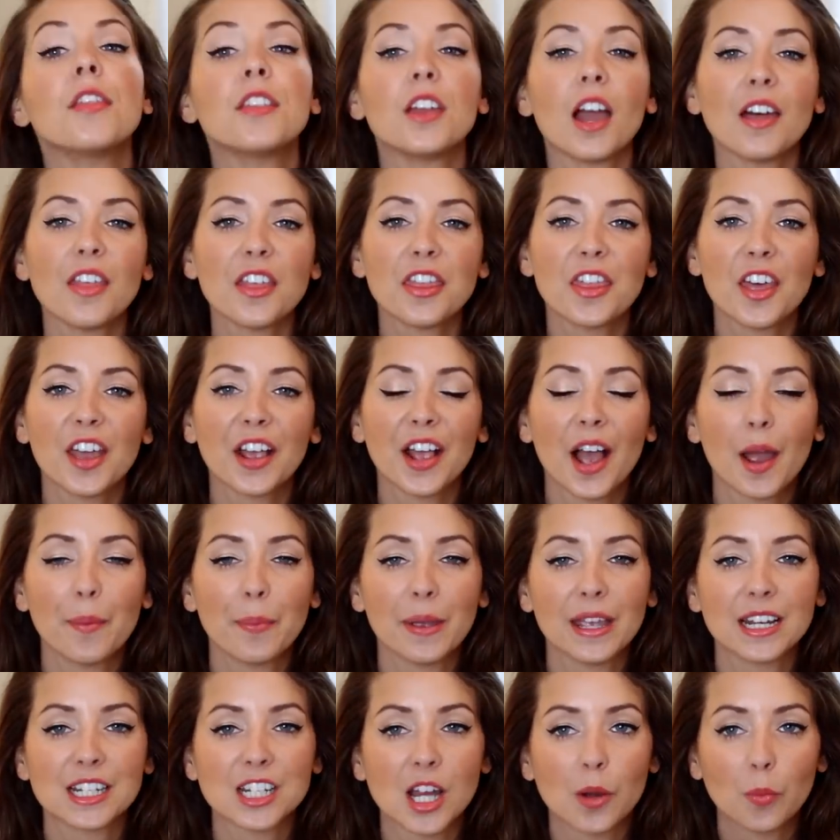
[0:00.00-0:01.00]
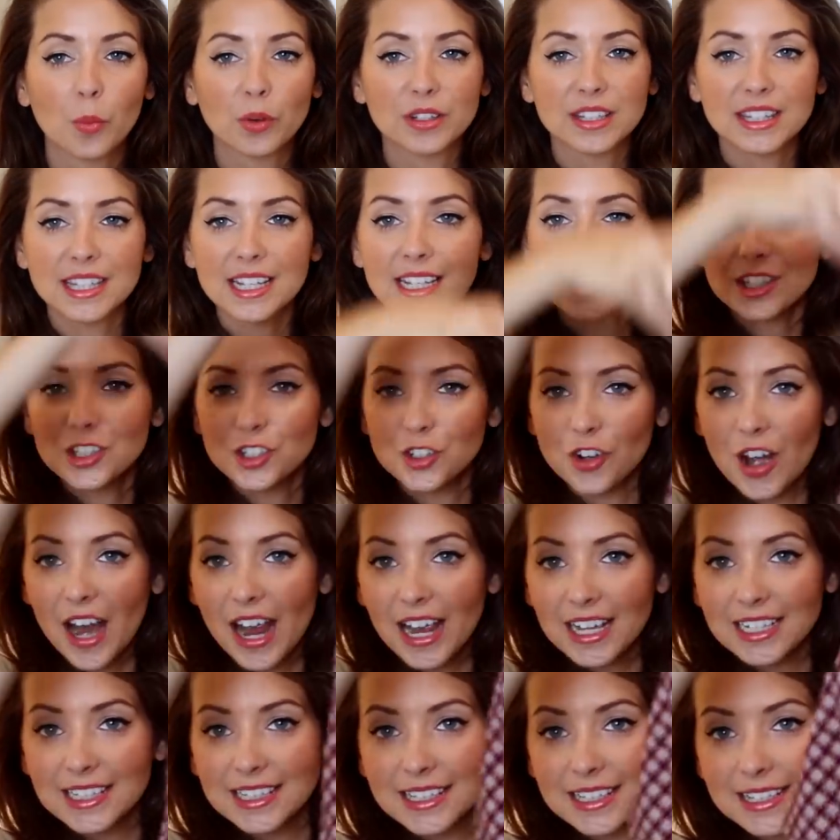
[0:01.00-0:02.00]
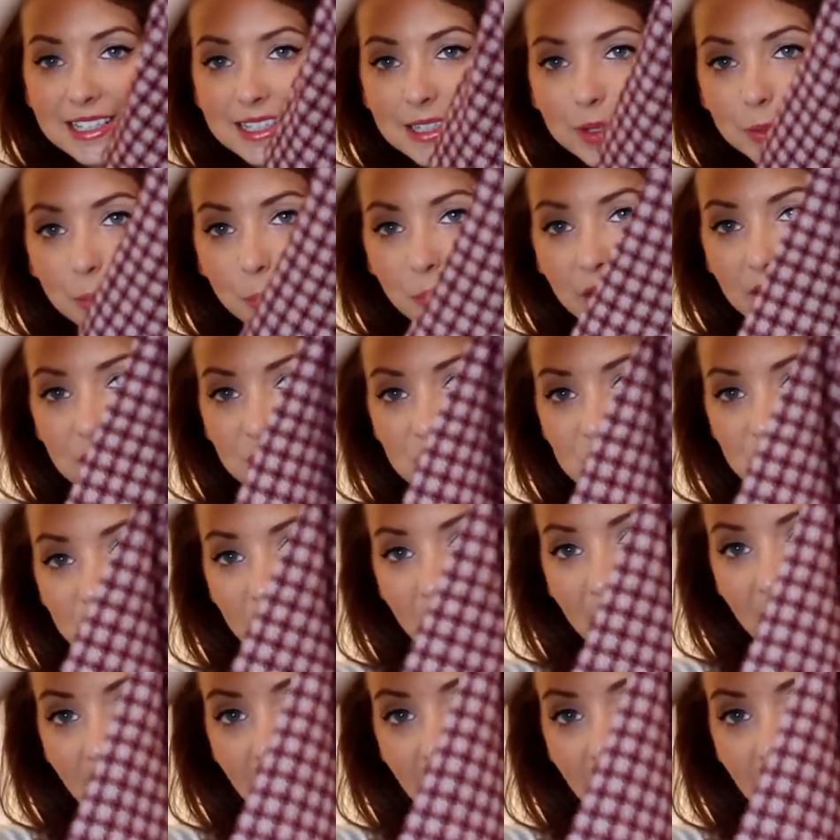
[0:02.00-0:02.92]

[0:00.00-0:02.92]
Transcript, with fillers: The other thing I picked up was this dress which